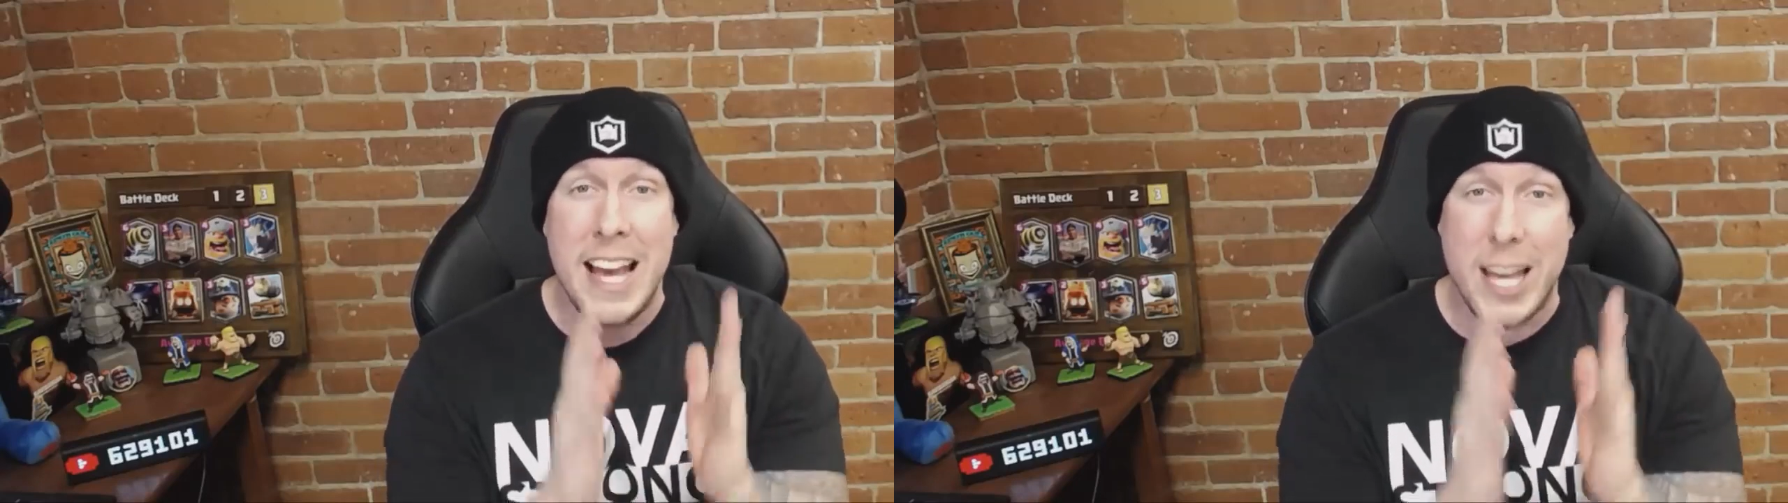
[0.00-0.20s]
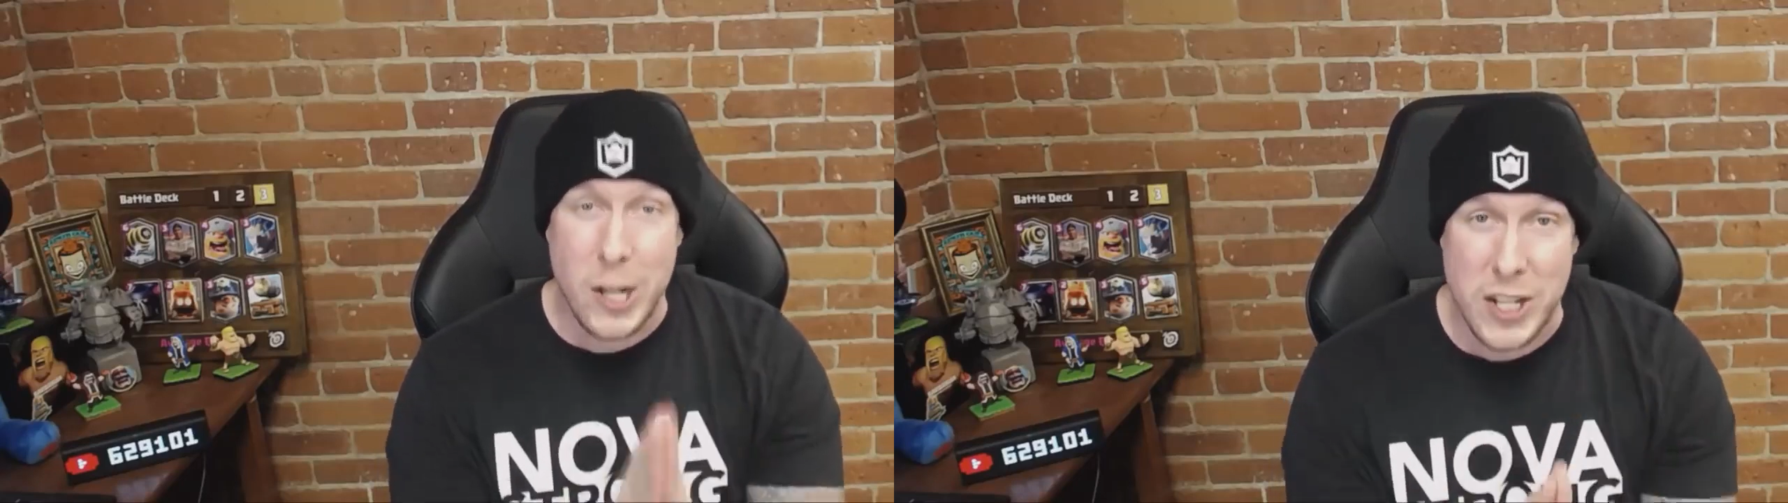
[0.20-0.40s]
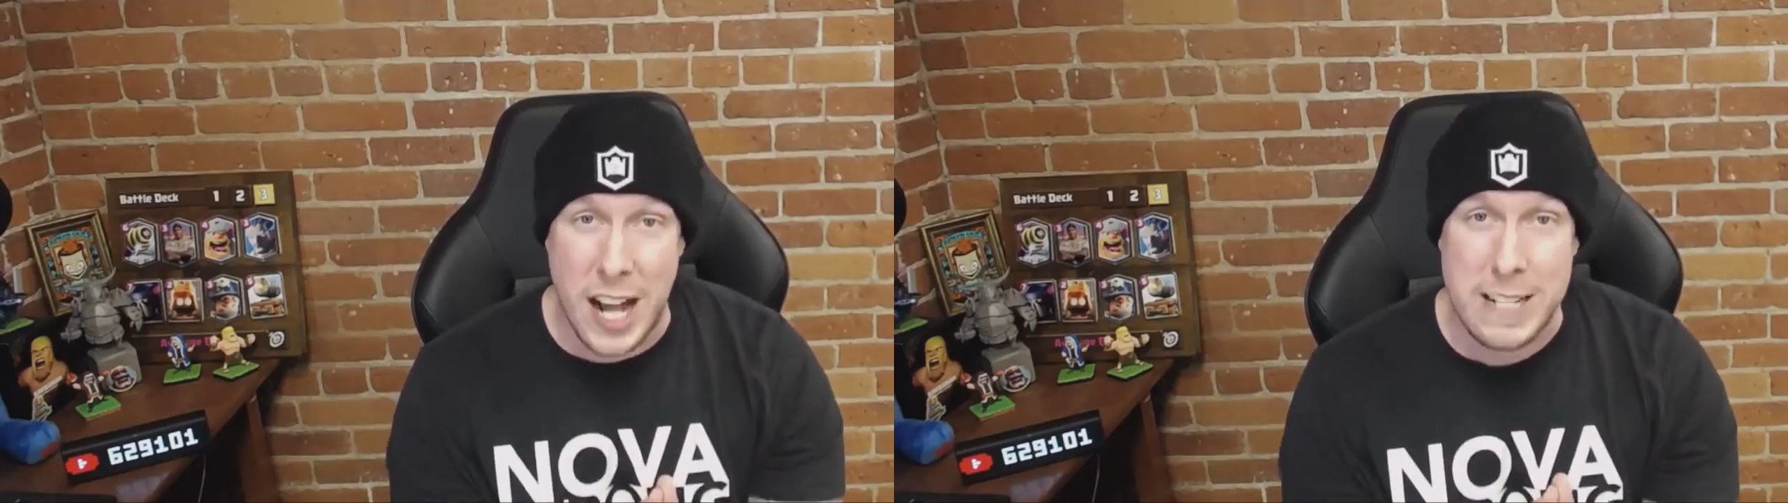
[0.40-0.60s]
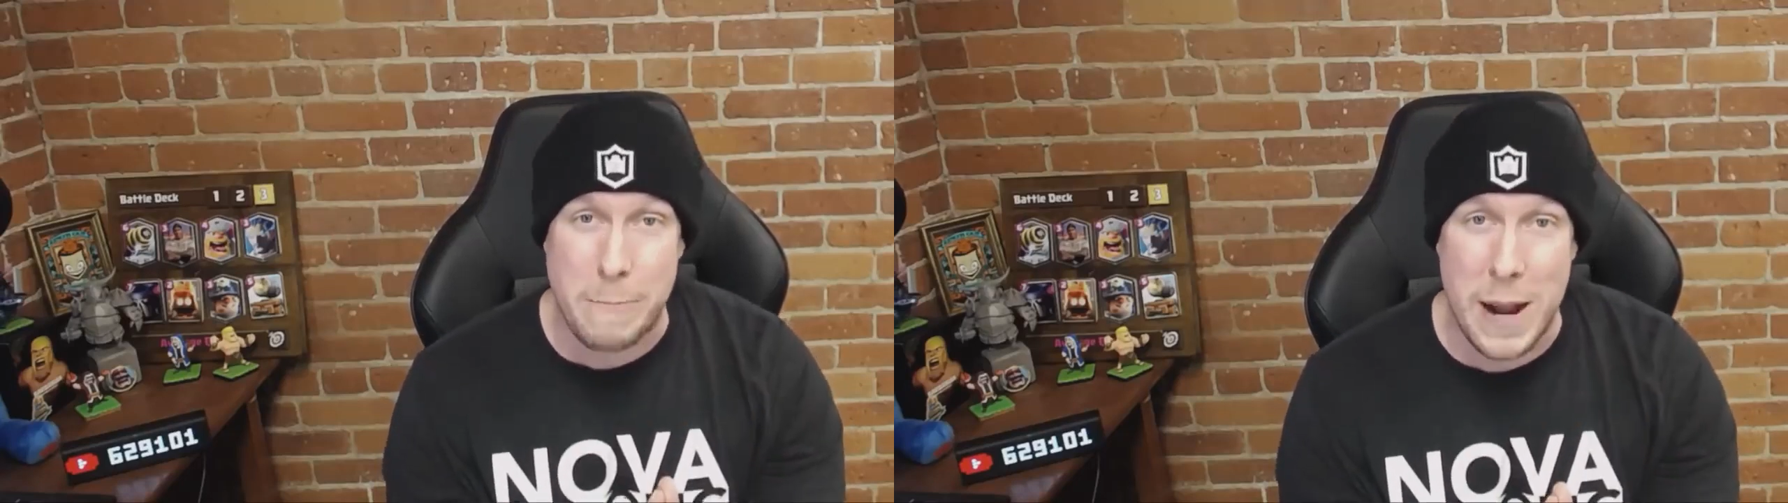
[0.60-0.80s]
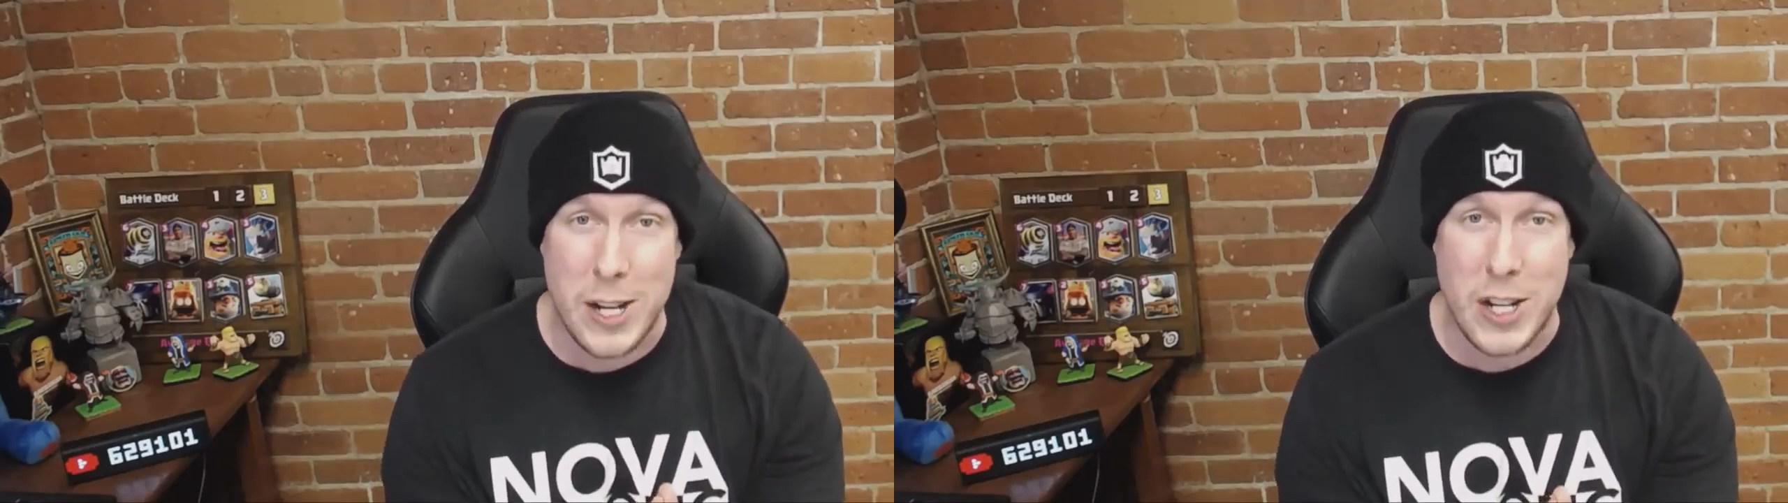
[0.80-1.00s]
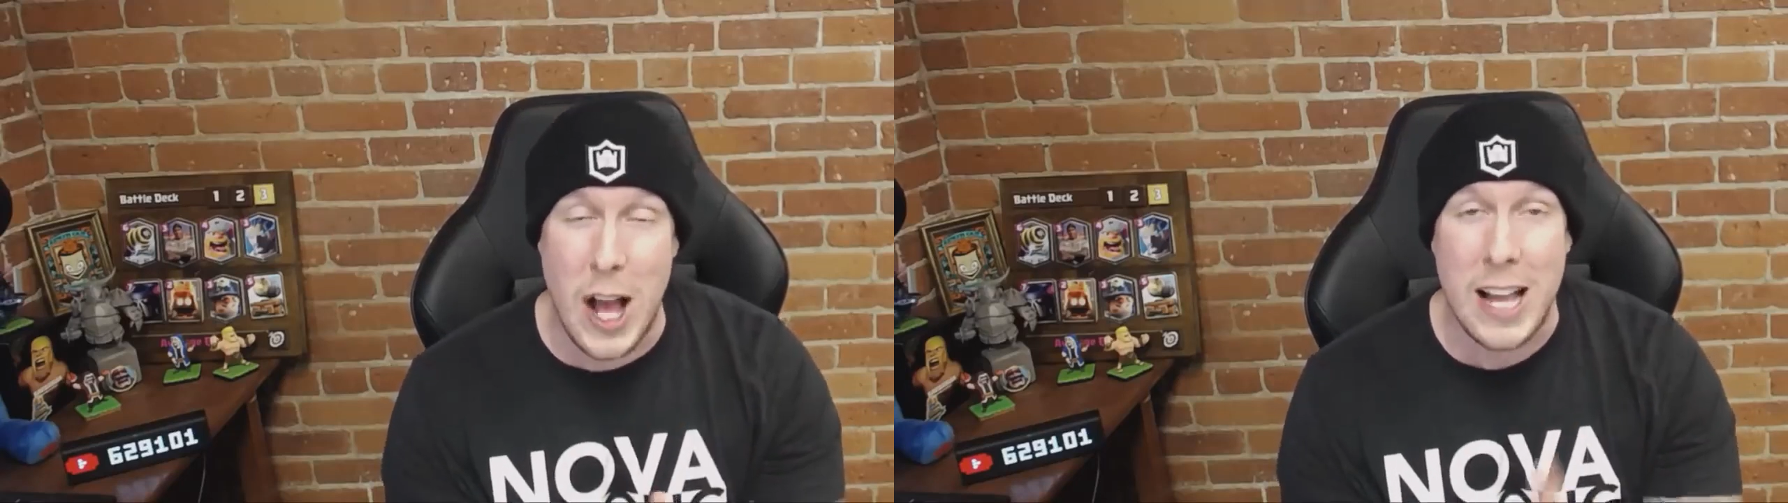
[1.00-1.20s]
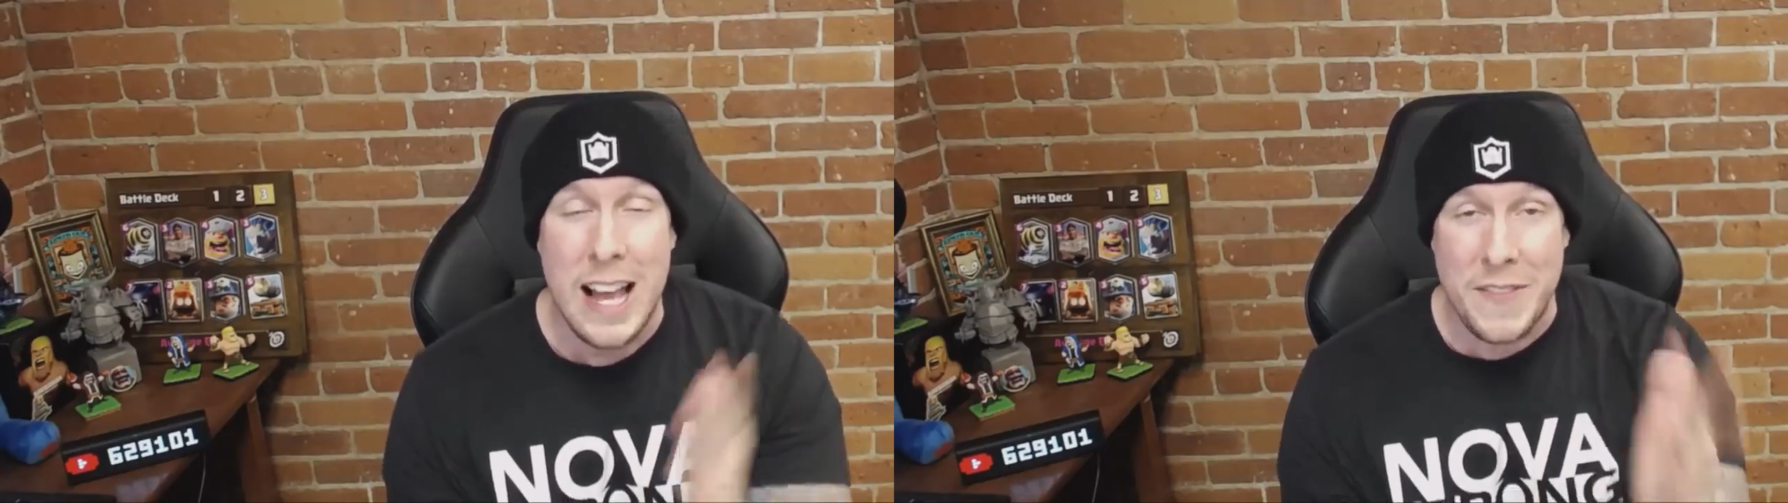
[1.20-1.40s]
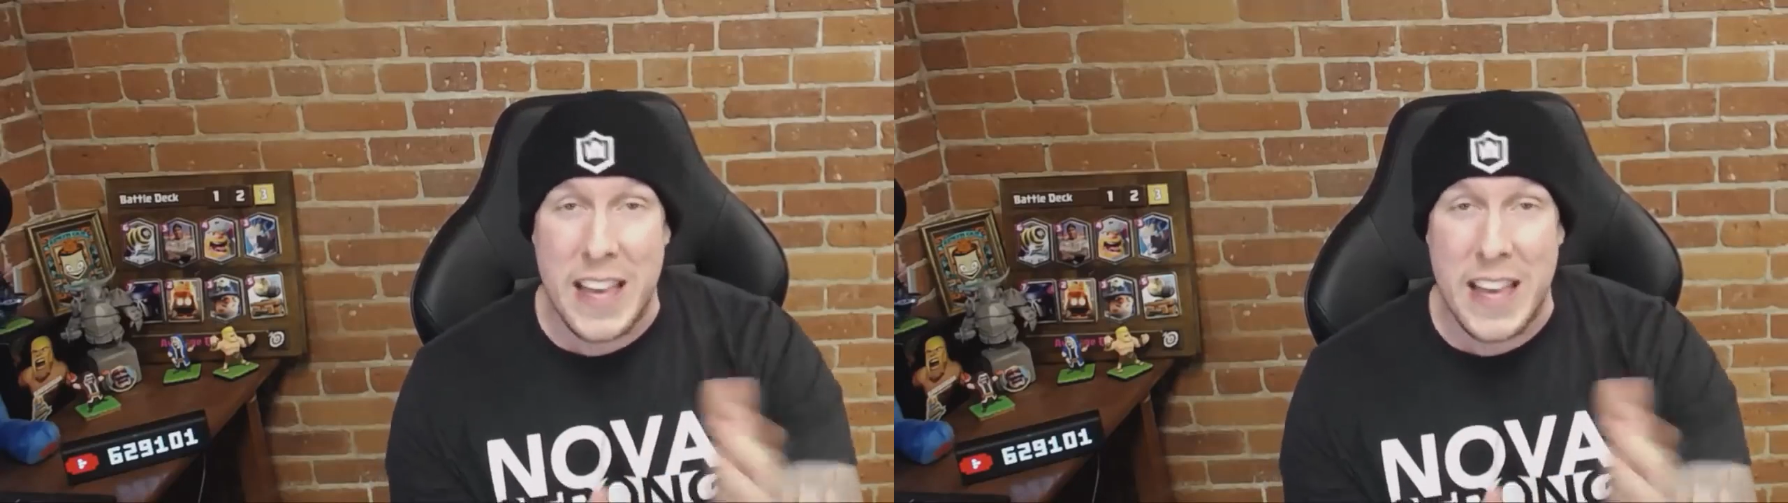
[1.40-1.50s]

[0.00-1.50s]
Huge shout out to Bren Chong.